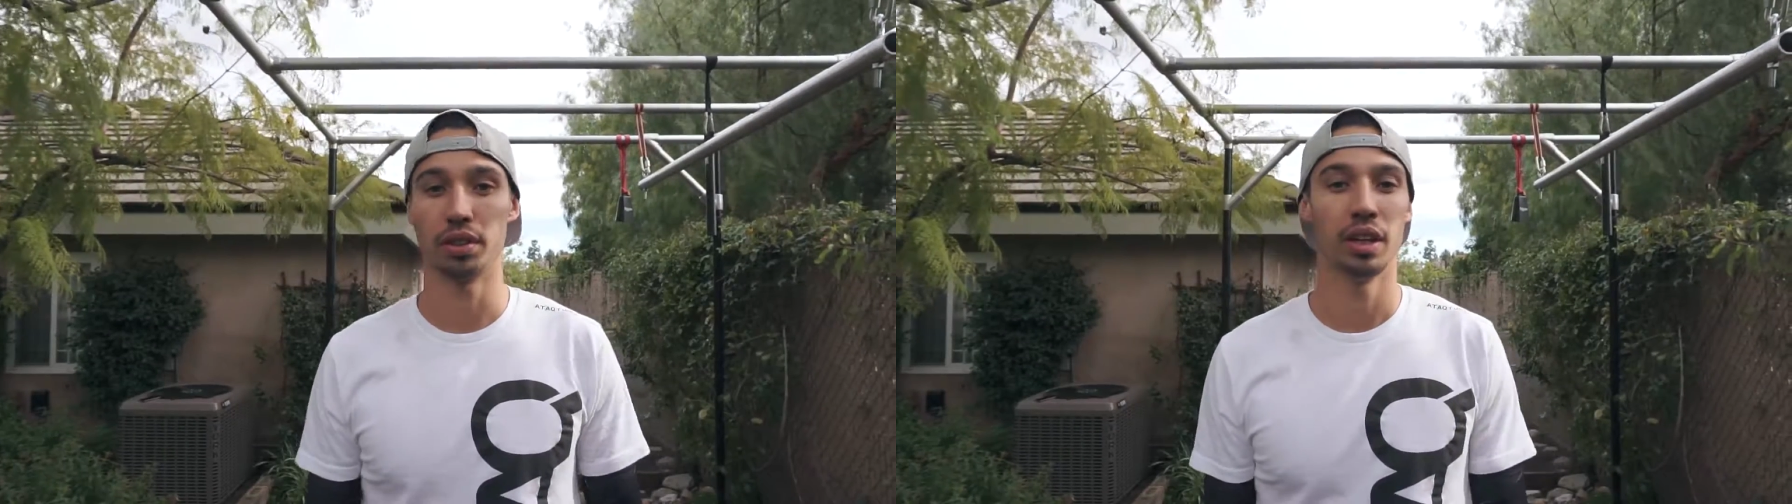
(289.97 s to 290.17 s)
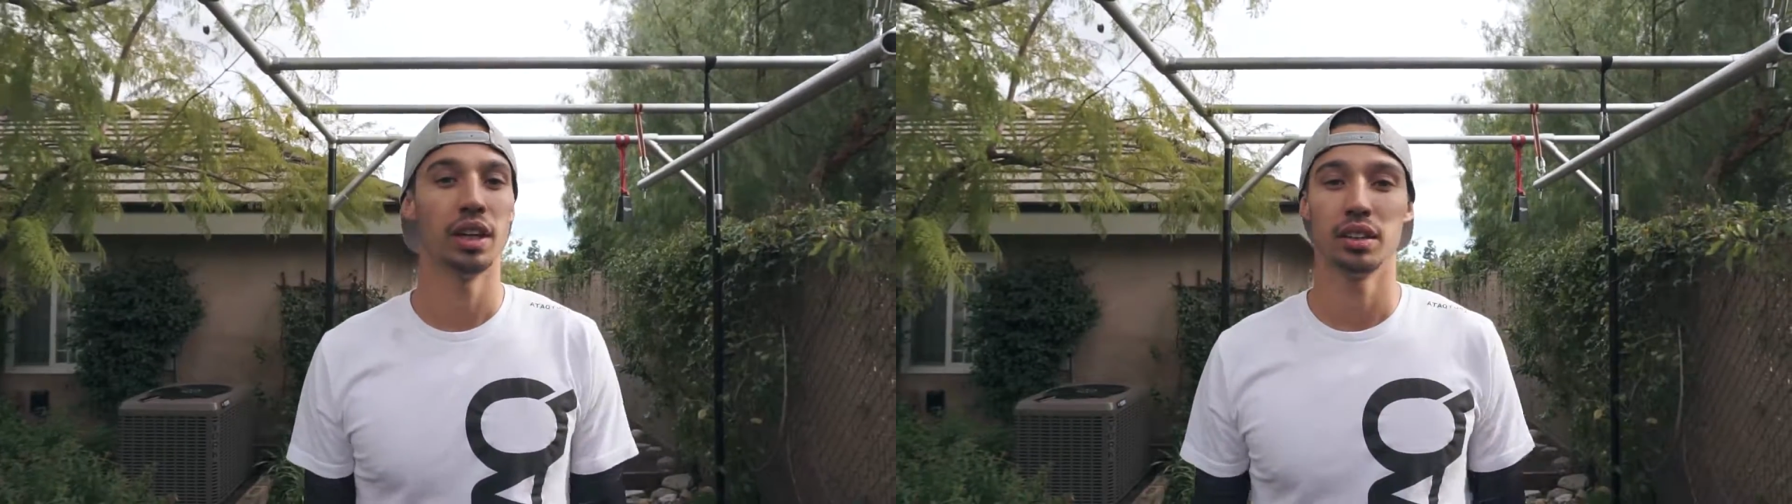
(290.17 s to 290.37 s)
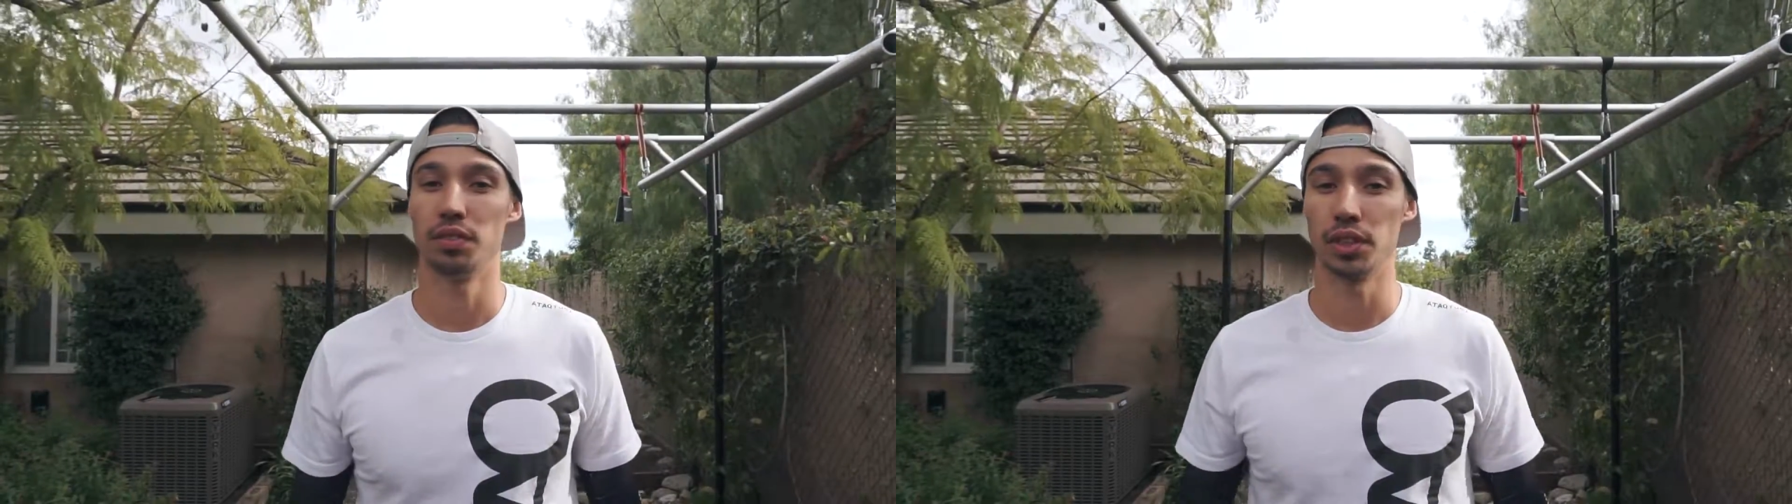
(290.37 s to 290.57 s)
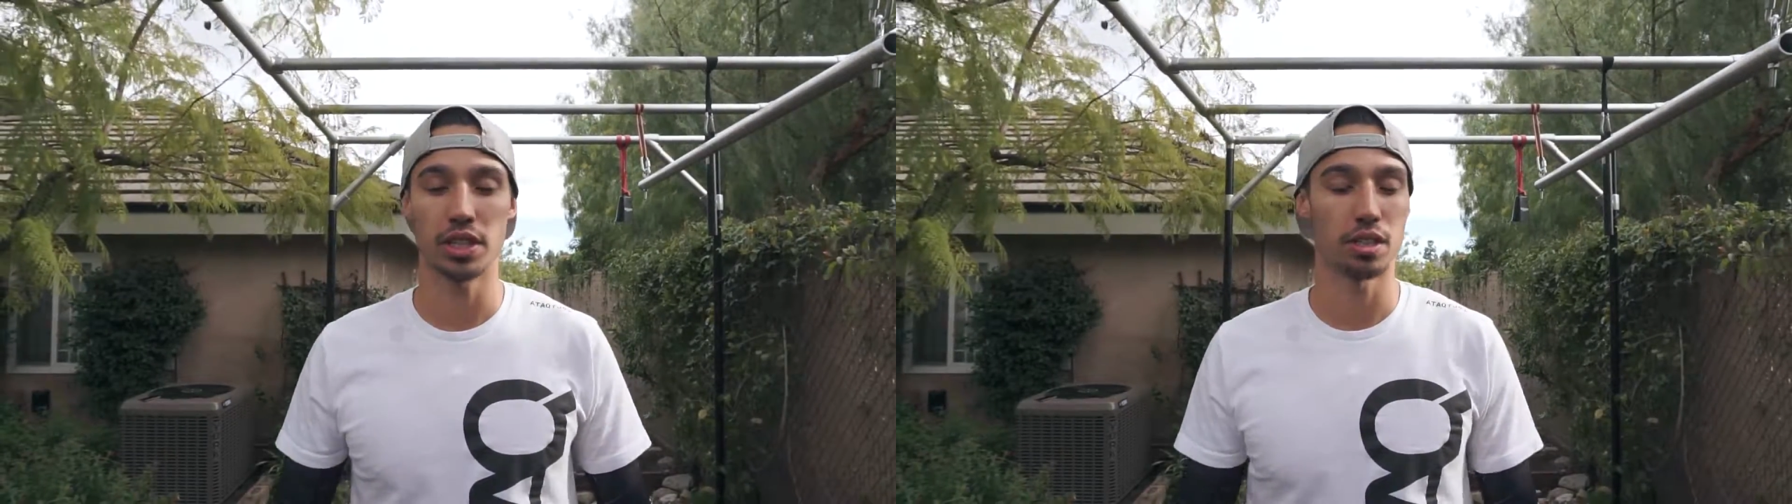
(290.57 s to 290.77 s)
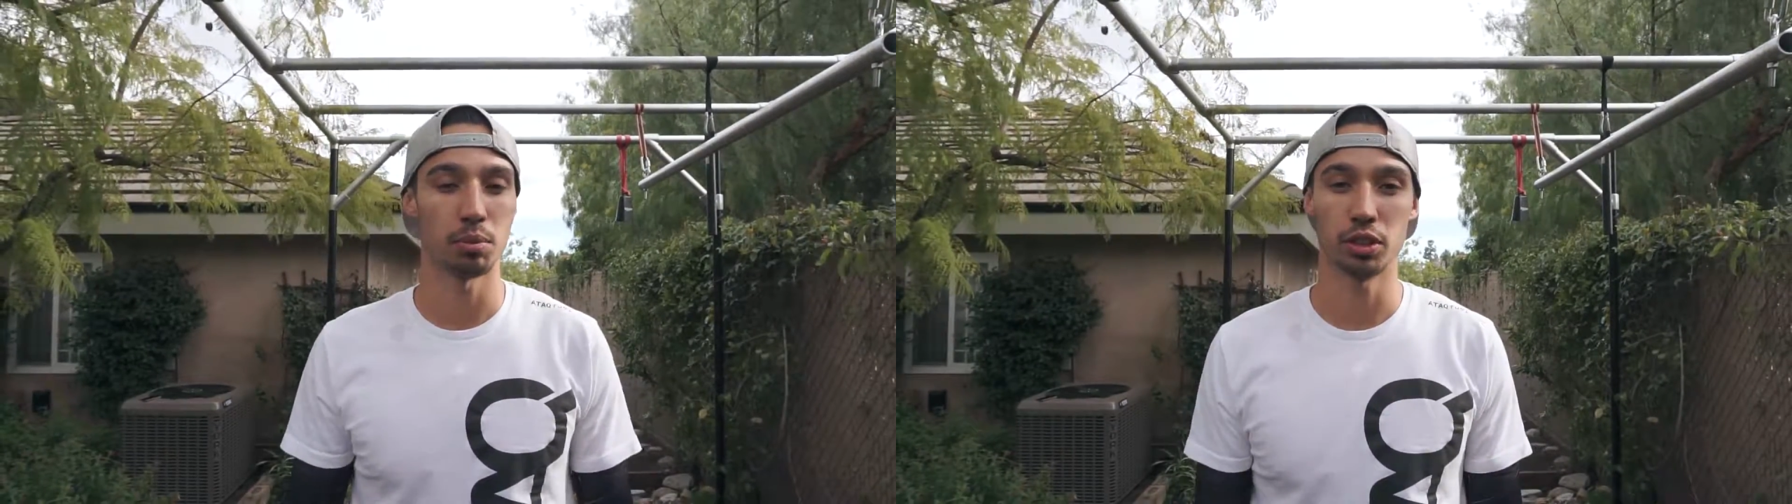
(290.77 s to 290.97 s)
It's
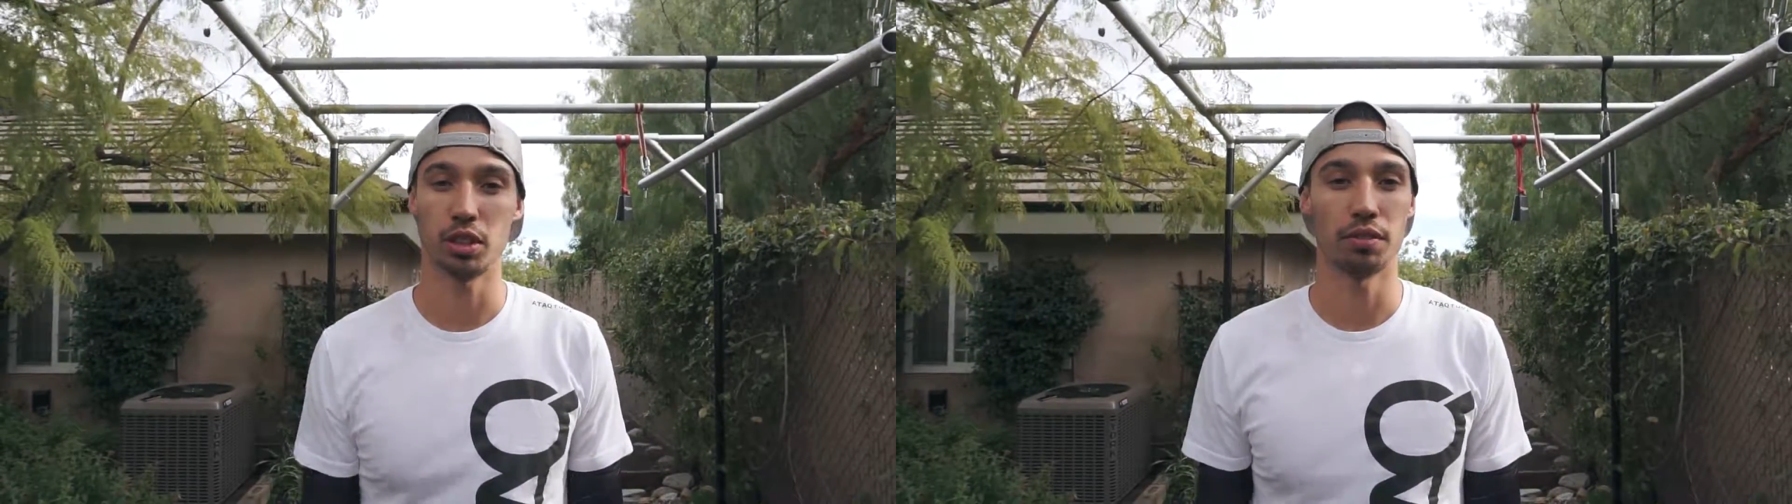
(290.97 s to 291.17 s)
very similar to